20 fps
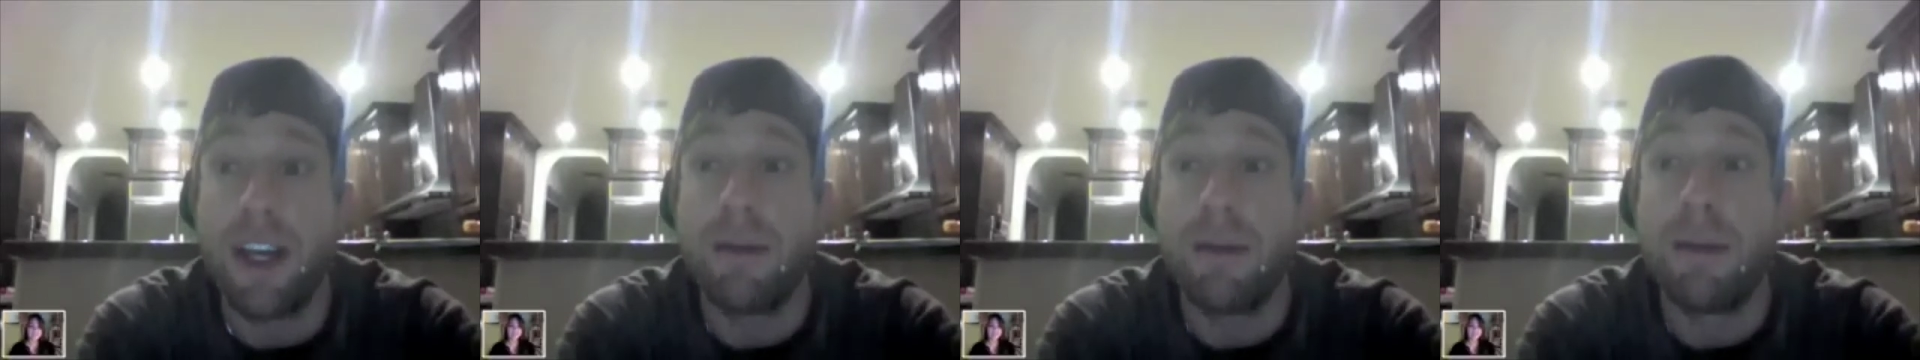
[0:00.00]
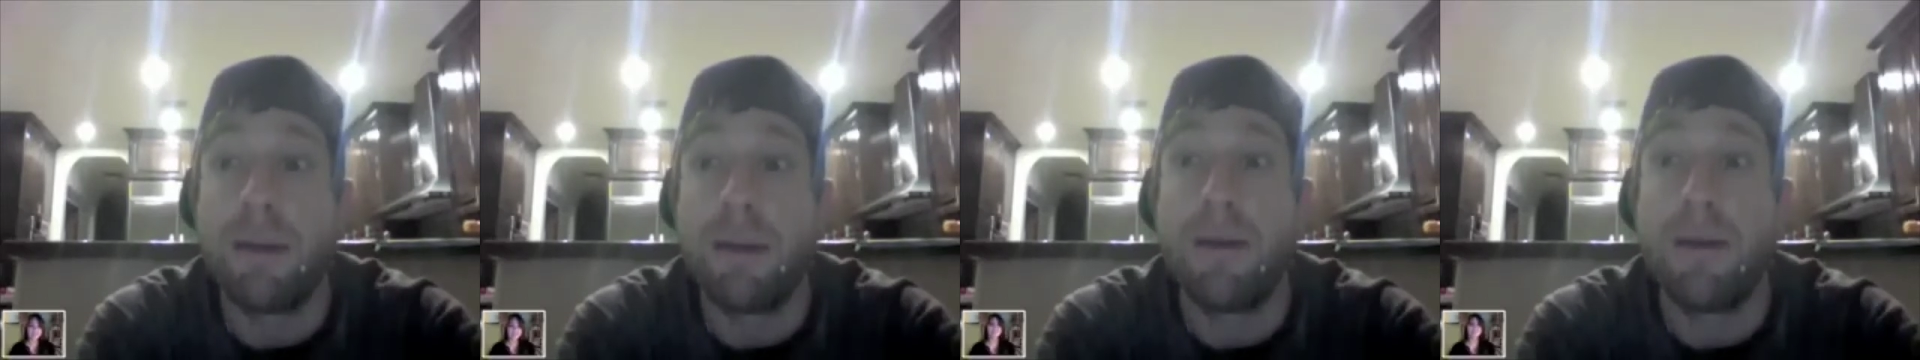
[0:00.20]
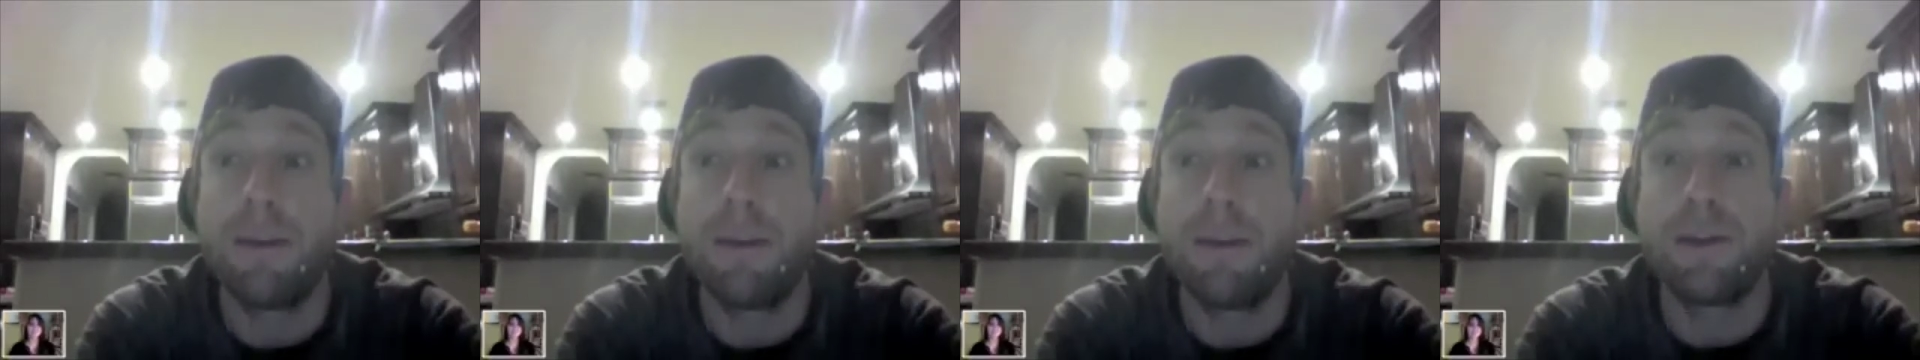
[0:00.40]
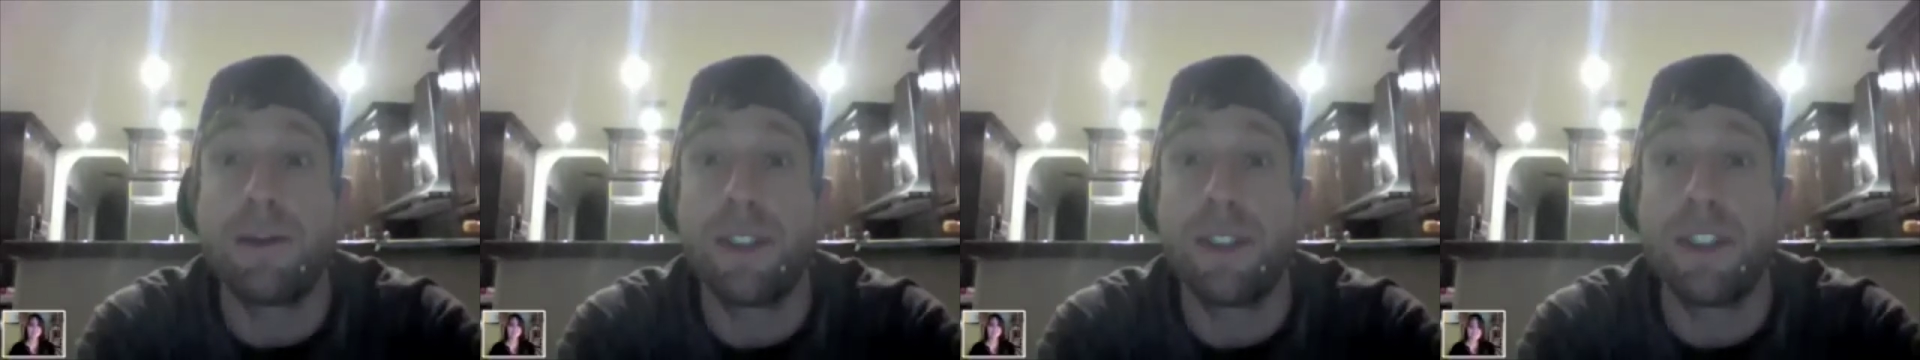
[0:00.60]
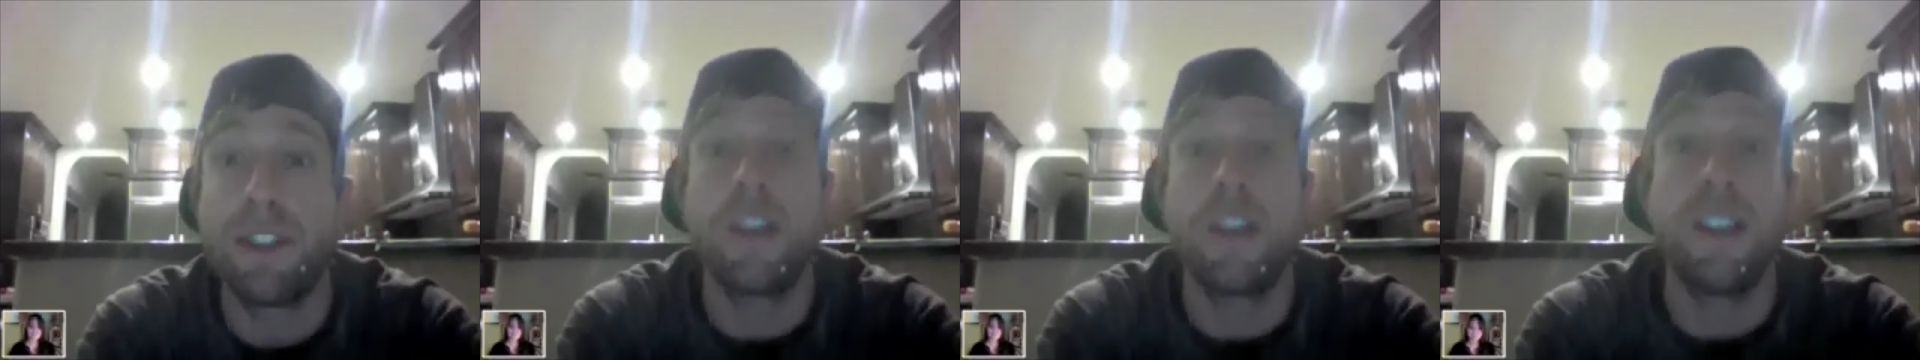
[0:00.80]
My mom
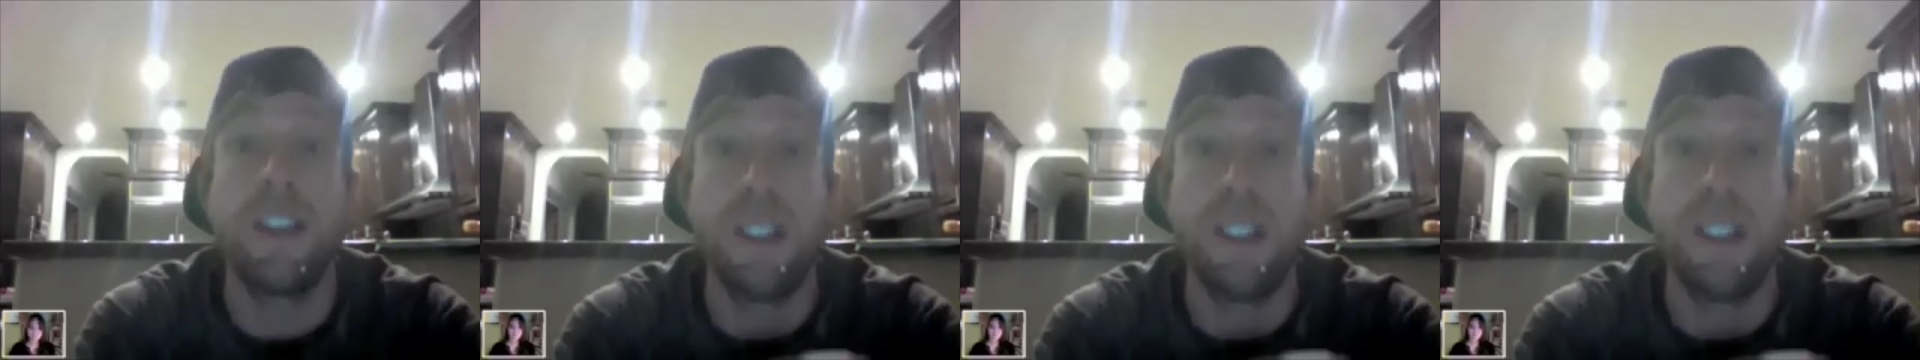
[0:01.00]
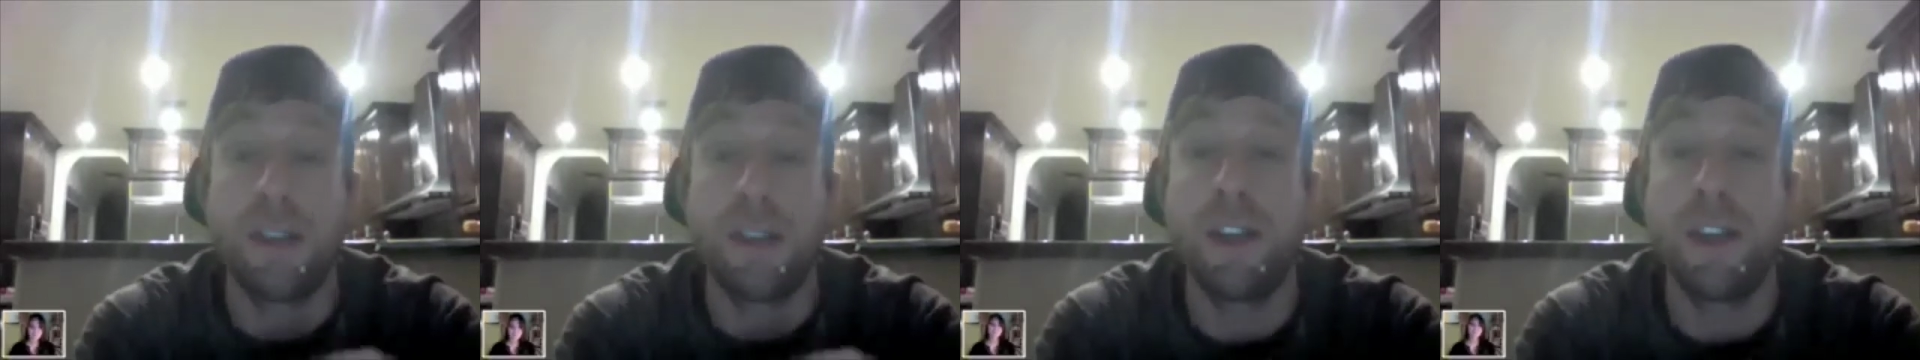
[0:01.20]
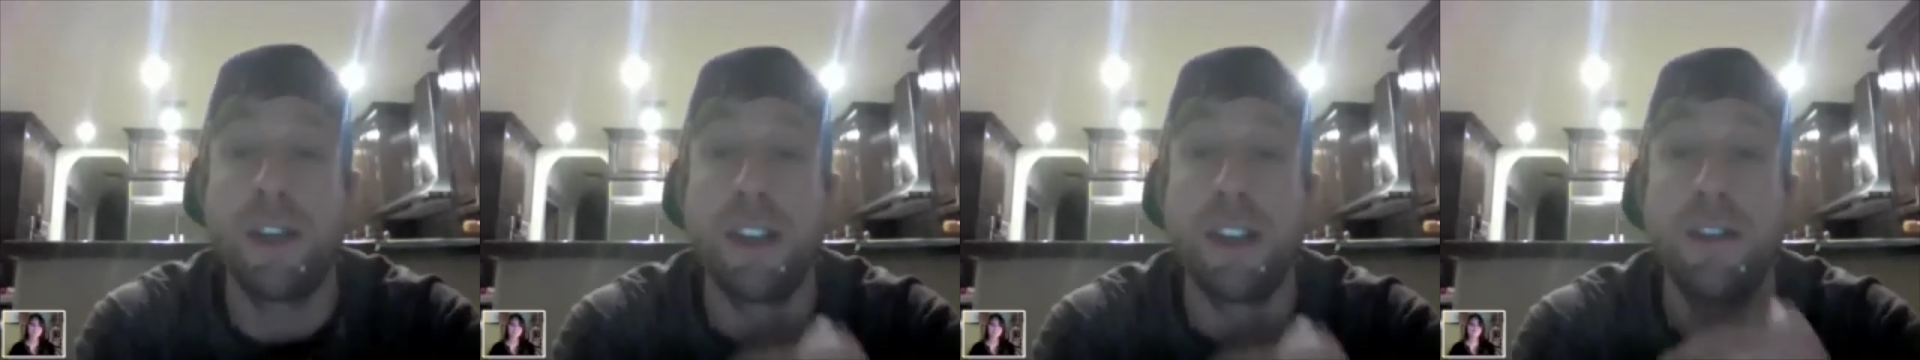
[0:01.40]
she's originally